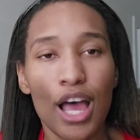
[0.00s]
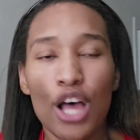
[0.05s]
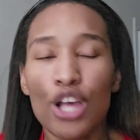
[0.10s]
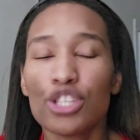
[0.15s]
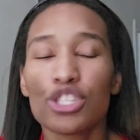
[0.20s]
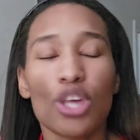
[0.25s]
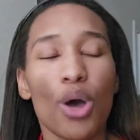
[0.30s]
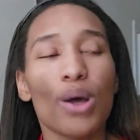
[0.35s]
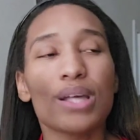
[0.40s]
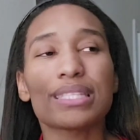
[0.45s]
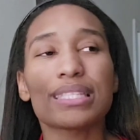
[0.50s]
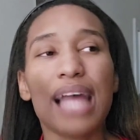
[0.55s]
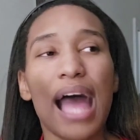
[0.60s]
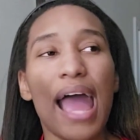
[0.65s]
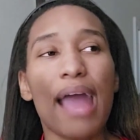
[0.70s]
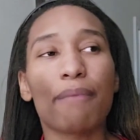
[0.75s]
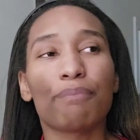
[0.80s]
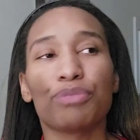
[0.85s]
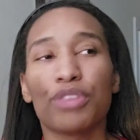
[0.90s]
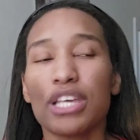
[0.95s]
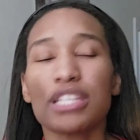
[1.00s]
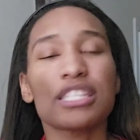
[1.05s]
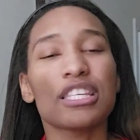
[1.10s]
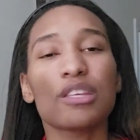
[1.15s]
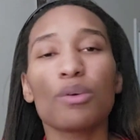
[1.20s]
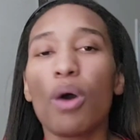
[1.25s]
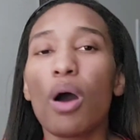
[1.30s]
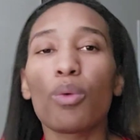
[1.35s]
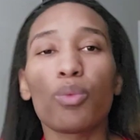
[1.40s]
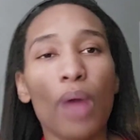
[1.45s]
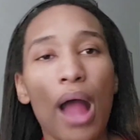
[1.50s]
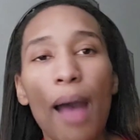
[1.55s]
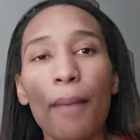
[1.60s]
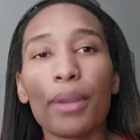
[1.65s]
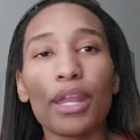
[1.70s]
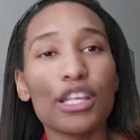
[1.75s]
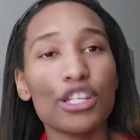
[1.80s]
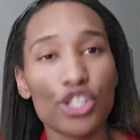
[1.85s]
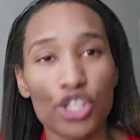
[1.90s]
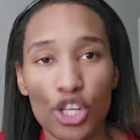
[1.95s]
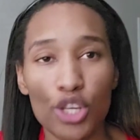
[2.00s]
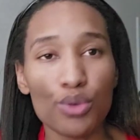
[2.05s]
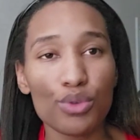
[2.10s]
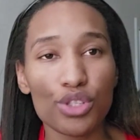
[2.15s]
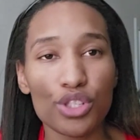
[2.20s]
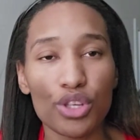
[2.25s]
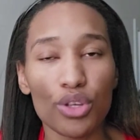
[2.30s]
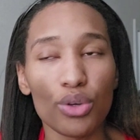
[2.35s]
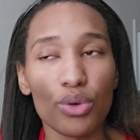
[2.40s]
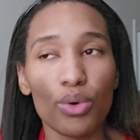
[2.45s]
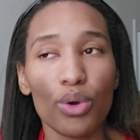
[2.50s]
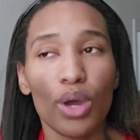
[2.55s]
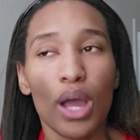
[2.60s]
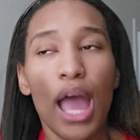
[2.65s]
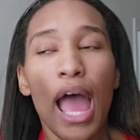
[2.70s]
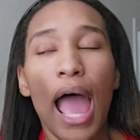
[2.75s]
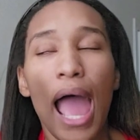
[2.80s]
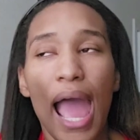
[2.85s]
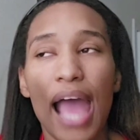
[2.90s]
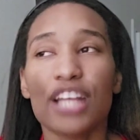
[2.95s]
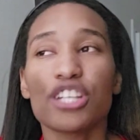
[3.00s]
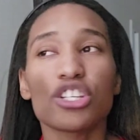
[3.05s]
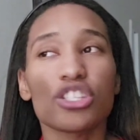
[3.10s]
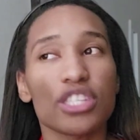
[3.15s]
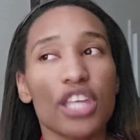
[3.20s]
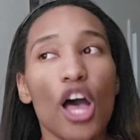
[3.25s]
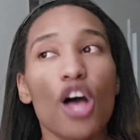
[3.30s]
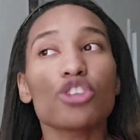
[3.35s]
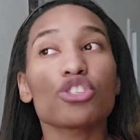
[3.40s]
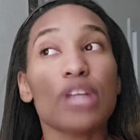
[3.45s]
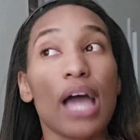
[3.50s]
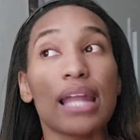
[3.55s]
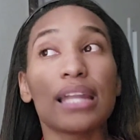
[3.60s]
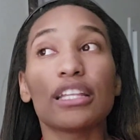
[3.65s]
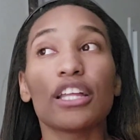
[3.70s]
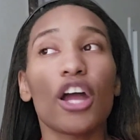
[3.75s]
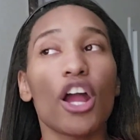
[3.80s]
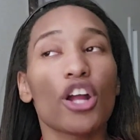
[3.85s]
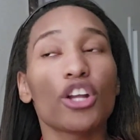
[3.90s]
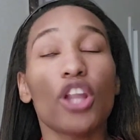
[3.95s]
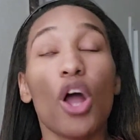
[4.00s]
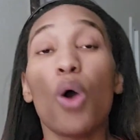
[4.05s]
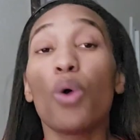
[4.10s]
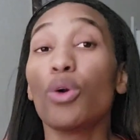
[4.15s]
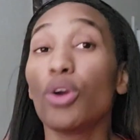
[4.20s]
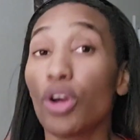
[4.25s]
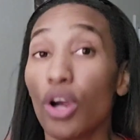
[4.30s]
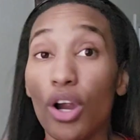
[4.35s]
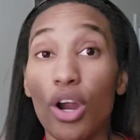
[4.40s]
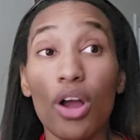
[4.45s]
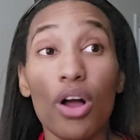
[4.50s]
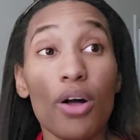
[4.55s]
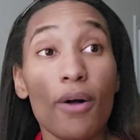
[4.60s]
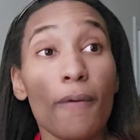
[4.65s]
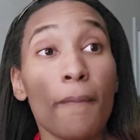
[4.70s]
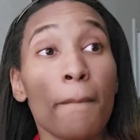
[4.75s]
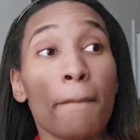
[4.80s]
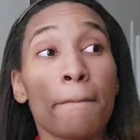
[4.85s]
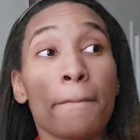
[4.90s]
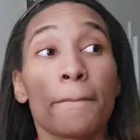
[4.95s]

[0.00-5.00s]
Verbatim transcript: So it's like this is what Robyn is used to, and Gizelle's trying to let her know, girl,